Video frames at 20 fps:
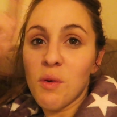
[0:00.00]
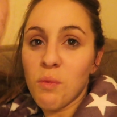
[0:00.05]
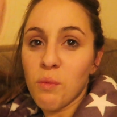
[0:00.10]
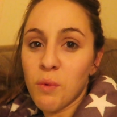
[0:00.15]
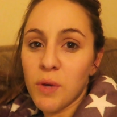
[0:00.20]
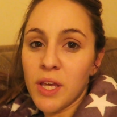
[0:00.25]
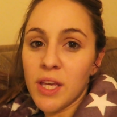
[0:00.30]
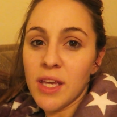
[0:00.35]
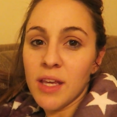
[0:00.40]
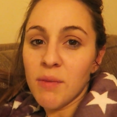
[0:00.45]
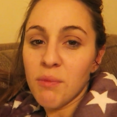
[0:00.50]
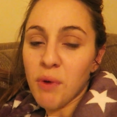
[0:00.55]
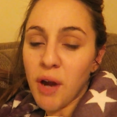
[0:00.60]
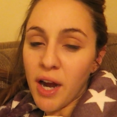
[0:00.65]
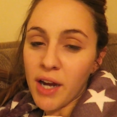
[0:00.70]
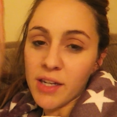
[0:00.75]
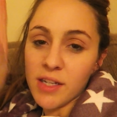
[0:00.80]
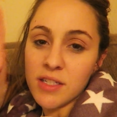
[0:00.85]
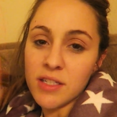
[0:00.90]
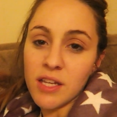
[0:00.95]
we
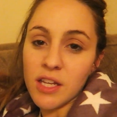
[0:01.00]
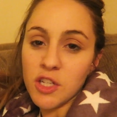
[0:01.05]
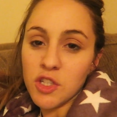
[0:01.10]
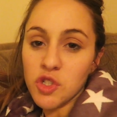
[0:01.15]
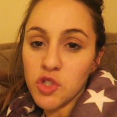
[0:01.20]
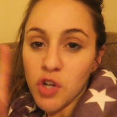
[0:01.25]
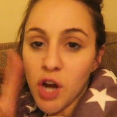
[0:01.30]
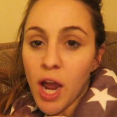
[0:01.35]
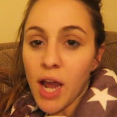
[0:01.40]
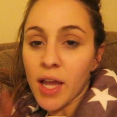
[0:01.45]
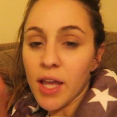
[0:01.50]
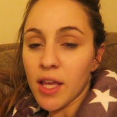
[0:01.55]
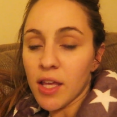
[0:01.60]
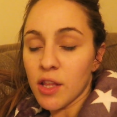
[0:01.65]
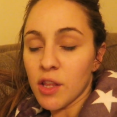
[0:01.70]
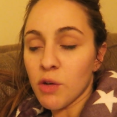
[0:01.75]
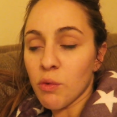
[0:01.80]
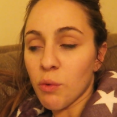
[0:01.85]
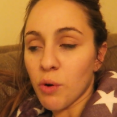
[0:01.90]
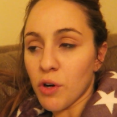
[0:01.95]
practice like
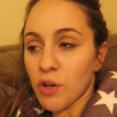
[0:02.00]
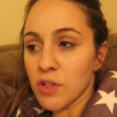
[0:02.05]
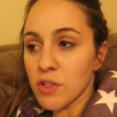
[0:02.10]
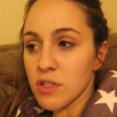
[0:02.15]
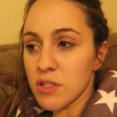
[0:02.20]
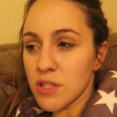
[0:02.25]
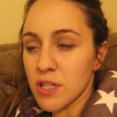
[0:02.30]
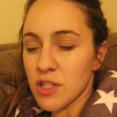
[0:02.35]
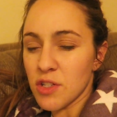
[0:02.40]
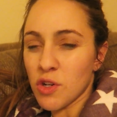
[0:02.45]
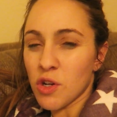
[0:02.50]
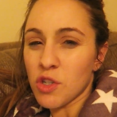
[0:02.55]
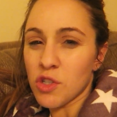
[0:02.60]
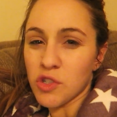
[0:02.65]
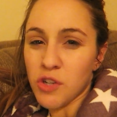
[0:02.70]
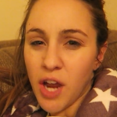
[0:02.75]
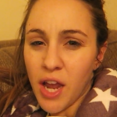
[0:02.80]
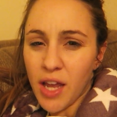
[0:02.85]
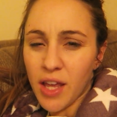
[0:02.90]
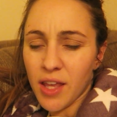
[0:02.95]
tracking the words. It's called
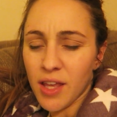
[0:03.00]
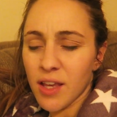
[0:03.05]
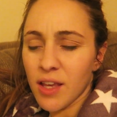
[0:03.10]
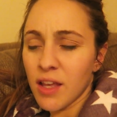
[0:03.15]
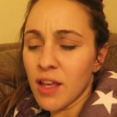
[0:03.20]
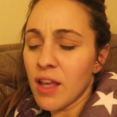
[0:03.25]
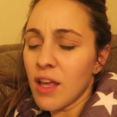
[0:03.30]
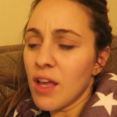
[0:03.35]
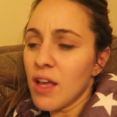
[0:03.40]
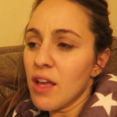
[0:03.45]
tracking,